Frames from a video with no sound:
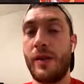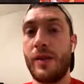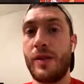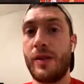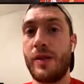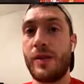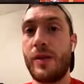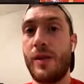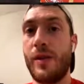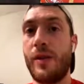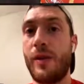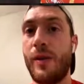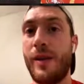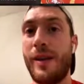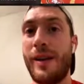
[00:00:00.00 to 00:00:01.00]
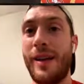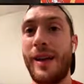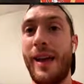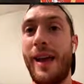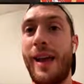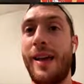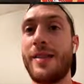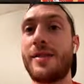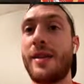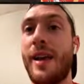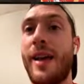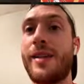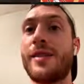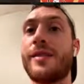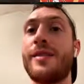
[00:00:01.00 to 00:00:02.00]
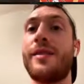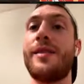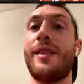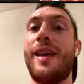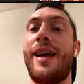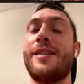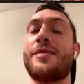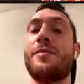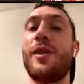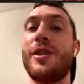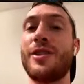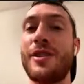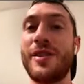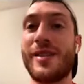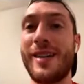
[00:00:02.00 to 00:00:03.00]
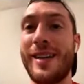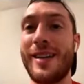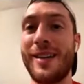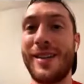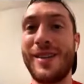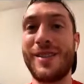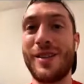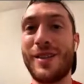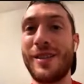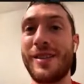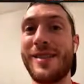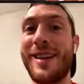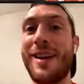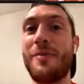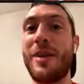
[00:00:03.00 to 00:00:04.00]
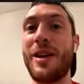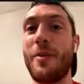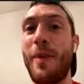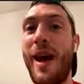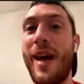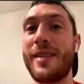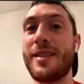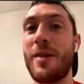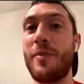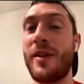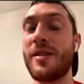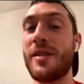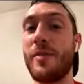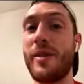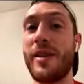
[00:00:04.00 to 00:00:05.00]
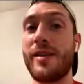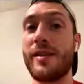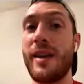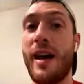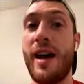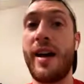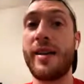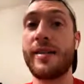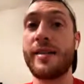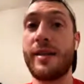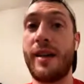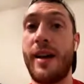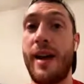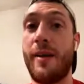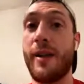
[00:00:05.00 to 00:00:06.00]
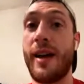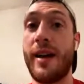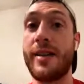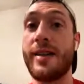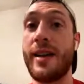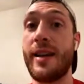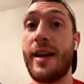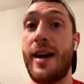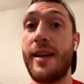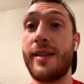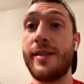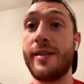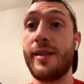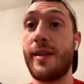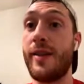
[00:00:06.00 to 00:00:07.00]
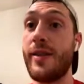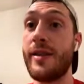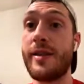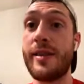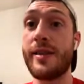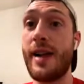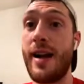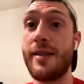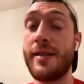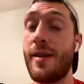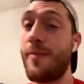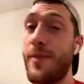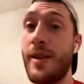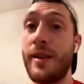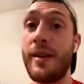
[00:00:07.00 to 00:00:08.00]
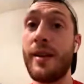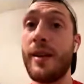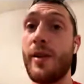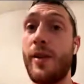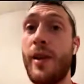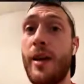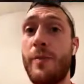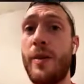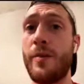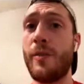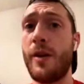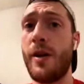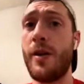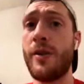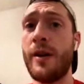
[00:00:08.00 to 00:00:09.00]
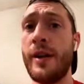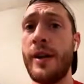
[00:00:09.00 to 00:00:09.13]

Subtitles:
So as much as it's going to sting me to pass up on some of these guys, I've got to take Hawkinson. And this is not something, a lot of people,